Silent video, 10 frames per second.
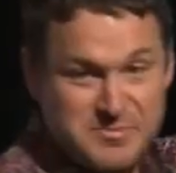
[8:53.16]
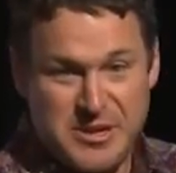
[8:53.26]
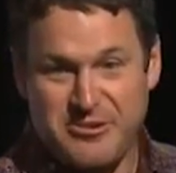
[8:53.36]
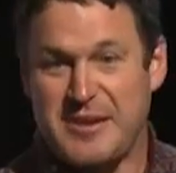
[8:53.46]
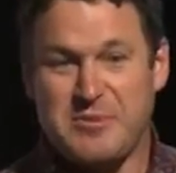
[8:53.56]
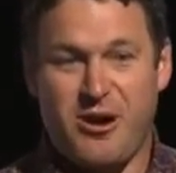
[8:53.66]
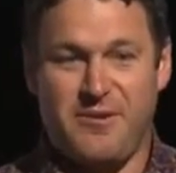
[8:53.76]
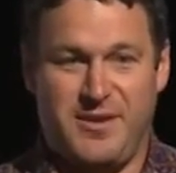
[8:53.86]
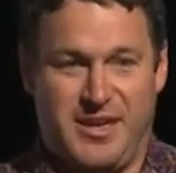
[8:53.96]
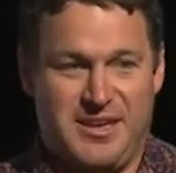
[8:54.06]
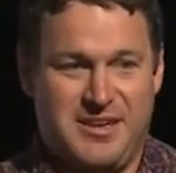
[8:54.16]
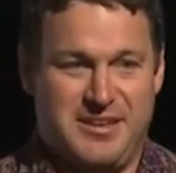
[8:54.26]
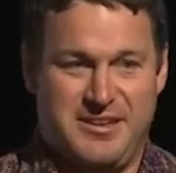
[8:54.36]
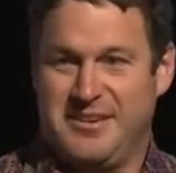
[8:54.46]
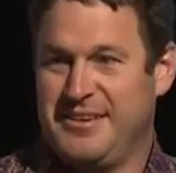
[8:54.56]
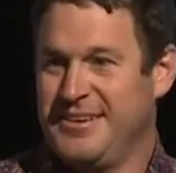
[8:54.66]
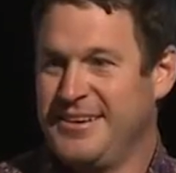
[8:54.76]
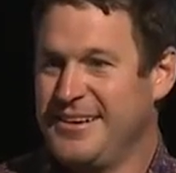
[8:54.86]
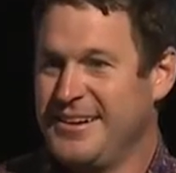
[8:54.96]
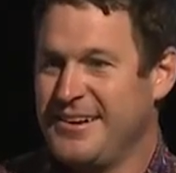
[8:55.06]
Kreme coffee.
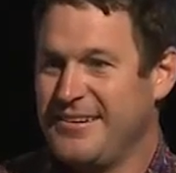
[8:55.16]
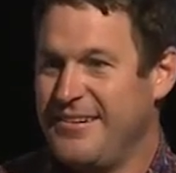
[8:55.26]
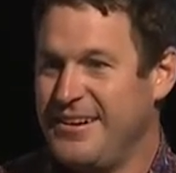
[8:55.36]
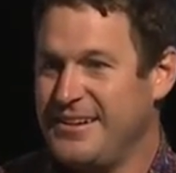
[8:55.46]
Right?